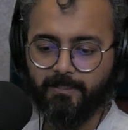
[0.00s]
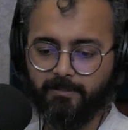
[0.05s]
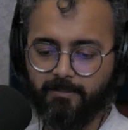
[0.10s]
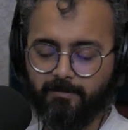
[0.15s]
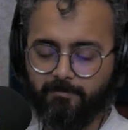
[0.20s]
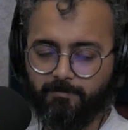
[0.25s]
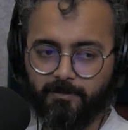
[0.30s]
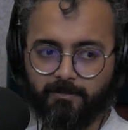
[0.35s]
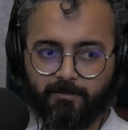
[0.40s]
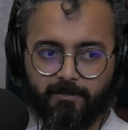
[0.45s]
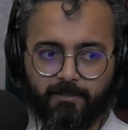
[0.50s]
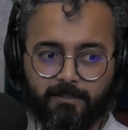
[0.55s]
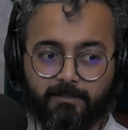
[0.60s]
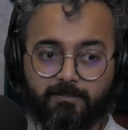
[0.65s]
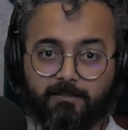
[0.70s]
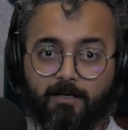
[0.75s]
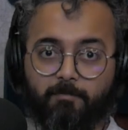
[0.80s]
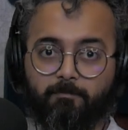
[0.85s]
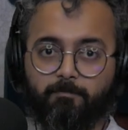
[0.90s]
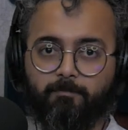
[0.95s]
I keep hearing is
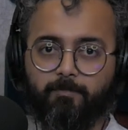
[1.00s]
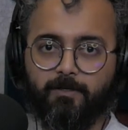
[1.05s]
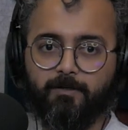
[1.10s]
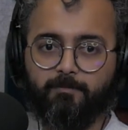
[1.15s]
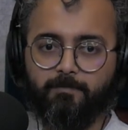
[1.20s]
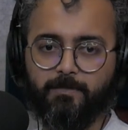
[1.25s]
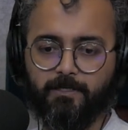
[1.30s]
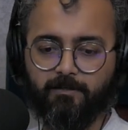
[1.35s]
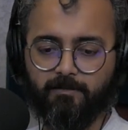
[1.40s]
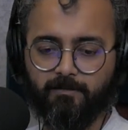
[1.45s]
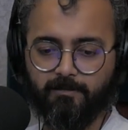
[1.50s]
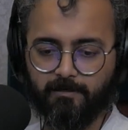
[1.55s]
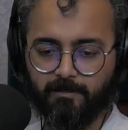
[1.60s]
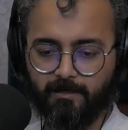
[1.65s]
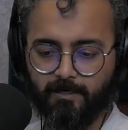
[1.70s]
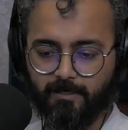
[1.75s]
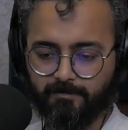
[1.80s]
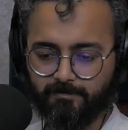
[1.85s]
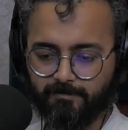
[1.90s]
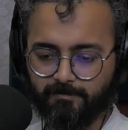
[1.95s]
upper middle
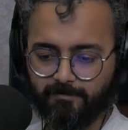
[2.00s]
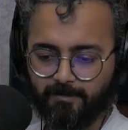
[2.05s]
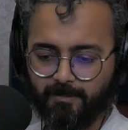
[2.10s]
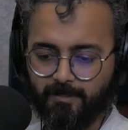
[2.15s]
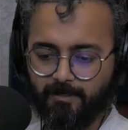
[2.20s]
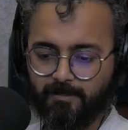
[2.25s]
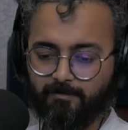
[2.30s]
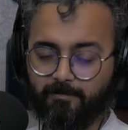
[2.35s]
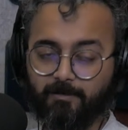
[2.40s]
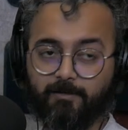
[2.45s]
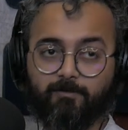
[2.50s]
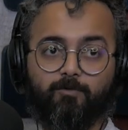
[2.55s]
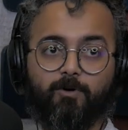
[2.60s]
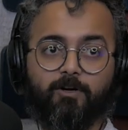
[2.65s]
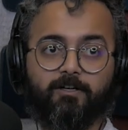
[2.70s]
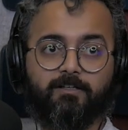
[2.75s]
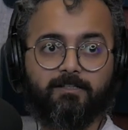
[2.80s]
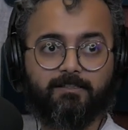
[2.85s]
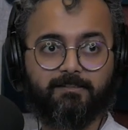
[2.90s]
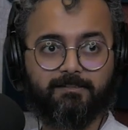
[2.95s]
class. Like,
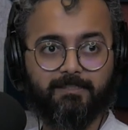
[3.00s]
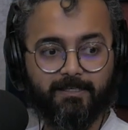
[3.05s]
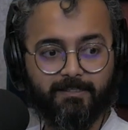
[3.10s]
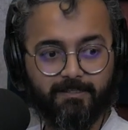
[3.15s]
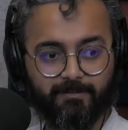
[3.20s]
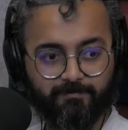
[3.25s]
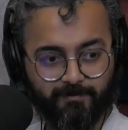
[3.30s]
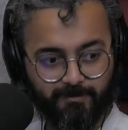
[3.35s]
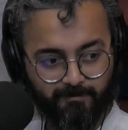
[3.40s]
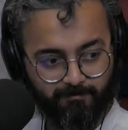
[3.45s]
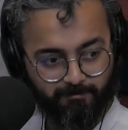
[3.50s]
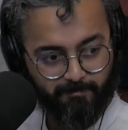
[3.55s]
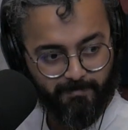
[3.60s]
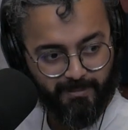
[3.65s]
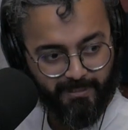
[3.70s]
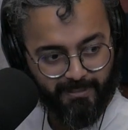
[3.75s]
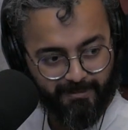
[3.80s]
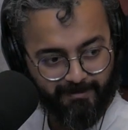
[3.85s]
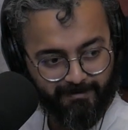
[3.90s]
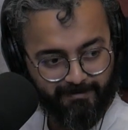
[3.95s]
what does that even
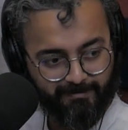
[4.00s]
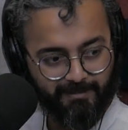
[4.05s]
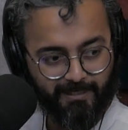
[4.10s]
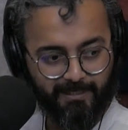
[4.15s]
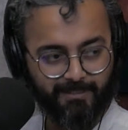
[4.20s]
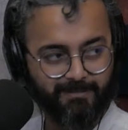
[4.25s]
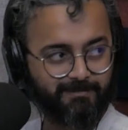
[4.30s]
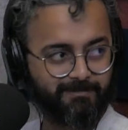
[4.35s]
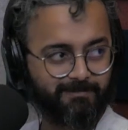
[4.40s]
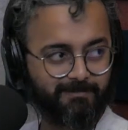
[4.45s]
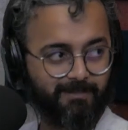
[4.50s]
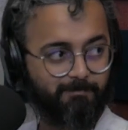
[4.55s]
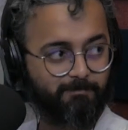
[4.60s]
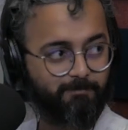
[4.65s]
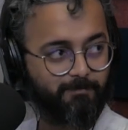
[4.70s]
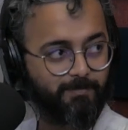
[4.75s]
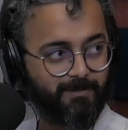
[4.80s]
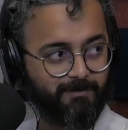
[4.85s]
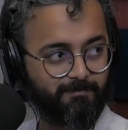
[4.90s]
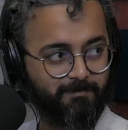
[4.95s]
mean, guys?
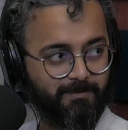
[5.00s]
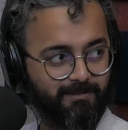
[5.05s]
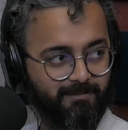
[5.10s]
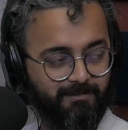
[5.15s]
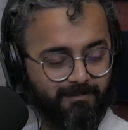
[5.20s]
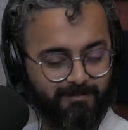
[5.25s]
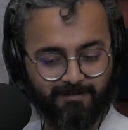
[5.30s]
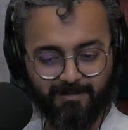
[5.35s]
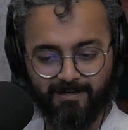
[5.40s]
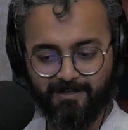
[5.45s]
Upper middle